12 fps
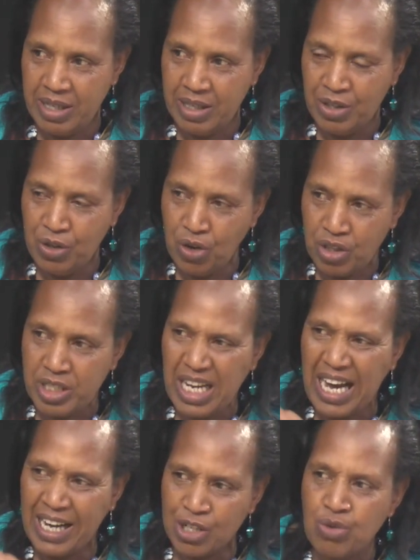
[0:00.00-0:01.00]
not
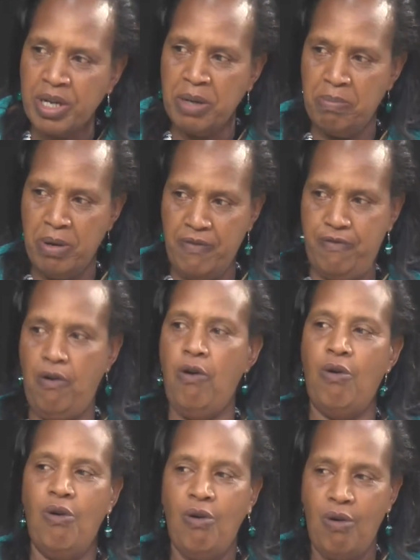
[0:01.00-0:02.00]
actually before.
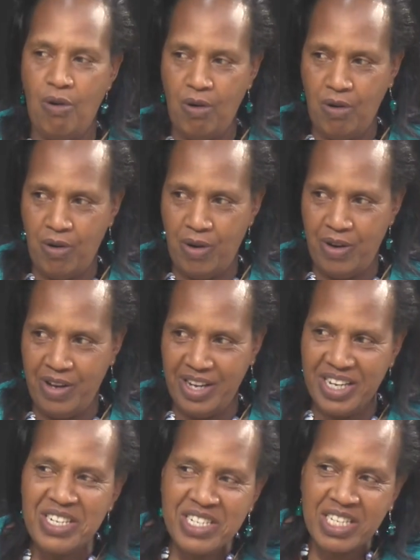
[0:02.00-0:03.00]

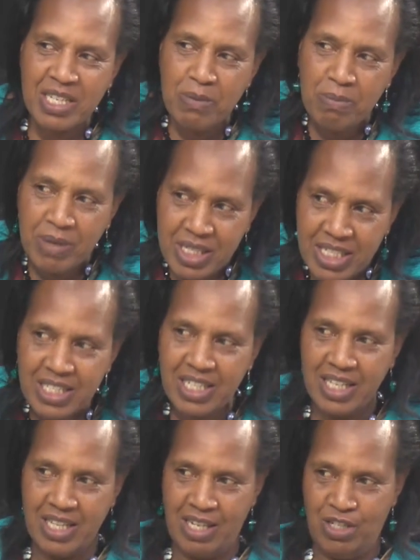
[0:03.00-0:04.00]
It is immediately
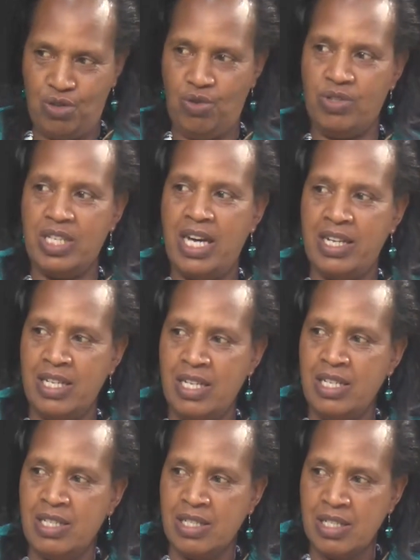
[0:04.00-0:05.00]
the results are
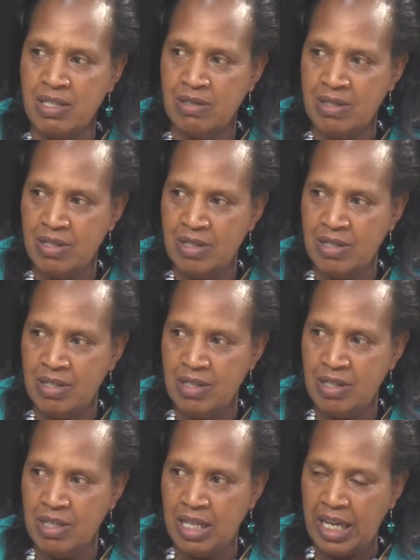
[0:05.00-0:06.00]
released.
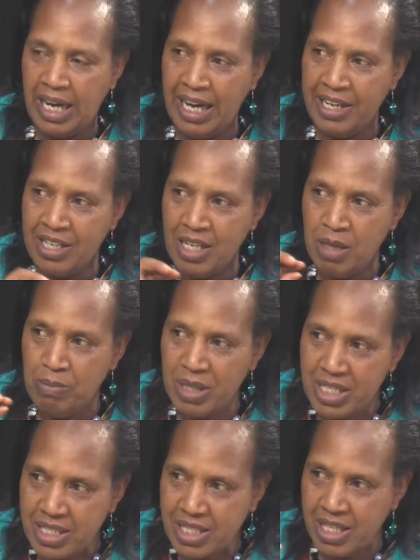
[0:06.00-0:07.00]
And
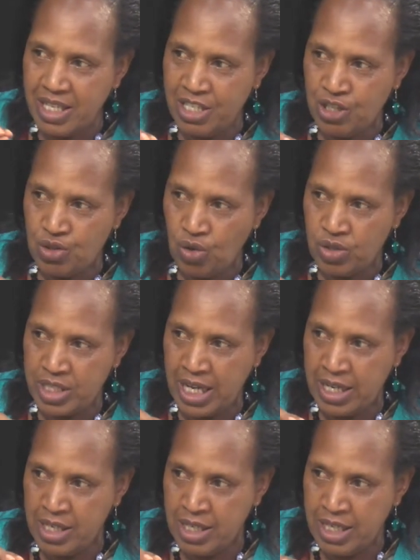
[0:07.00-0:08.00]
immediately the results are
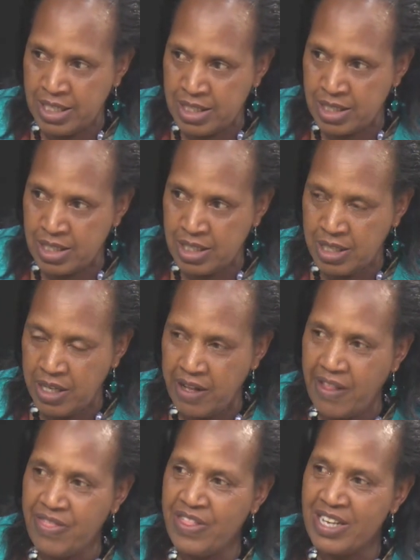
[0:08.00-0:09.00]
released,
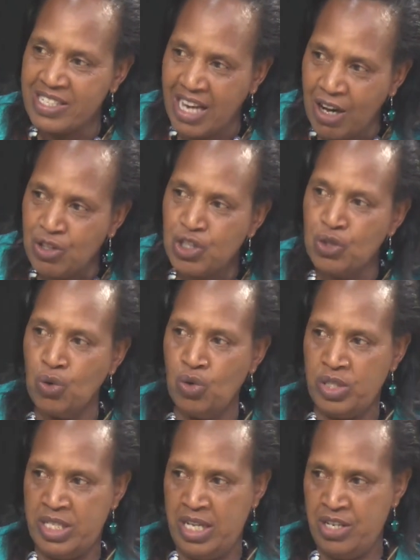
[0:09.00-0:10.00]
the child knows
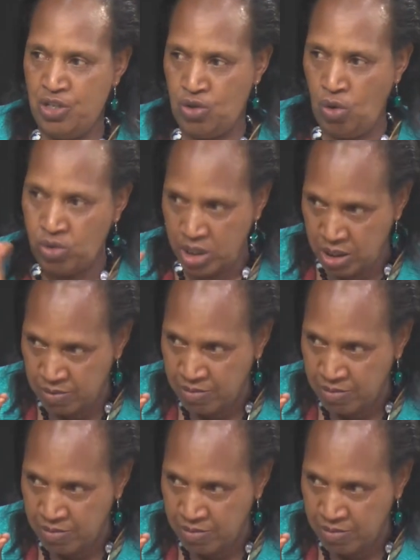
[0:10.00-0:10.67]
the result.